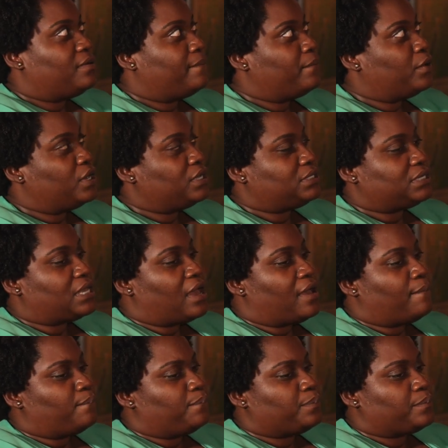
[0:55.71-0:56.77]

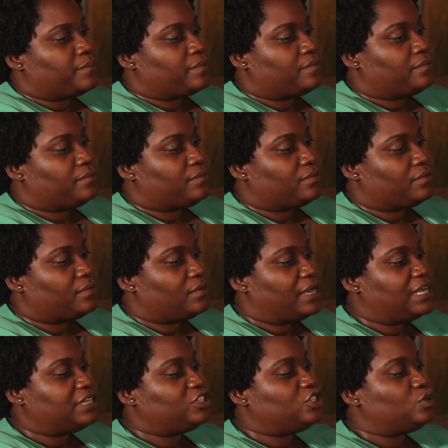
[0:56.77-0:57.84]
But
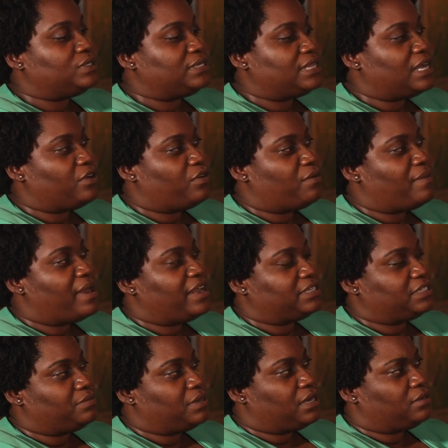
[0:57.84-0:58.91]
it's duty that
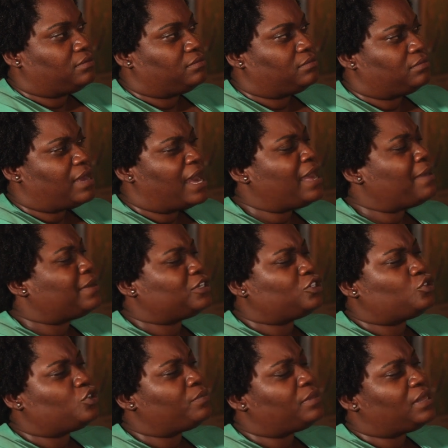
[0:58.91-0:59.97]
reminds me. I am
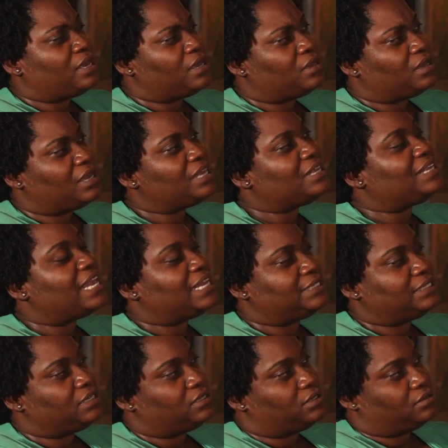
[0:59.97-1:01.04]
extremely
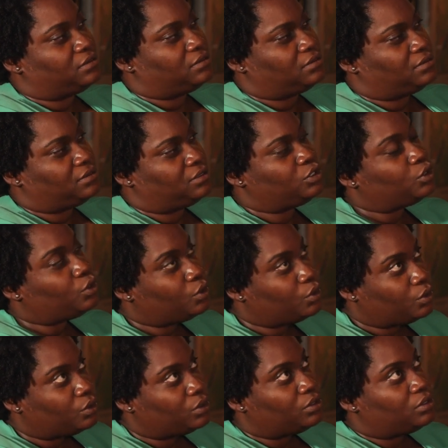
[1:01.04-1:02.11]
indebted
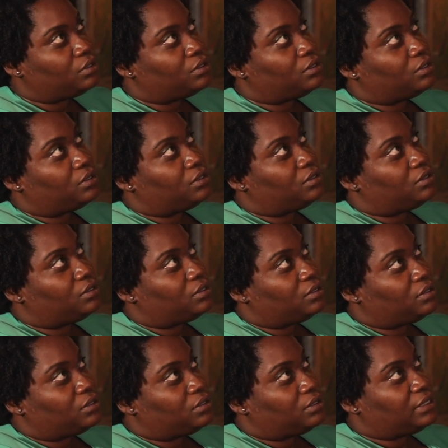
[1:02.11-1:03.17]
to
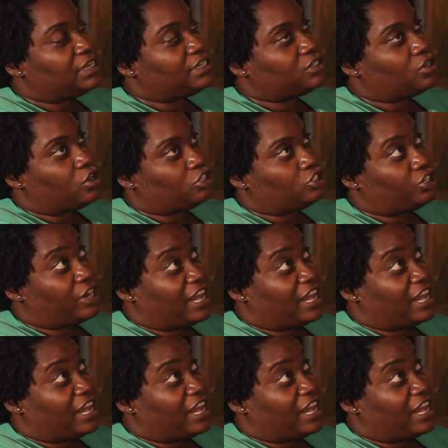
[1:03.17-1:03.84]
this country.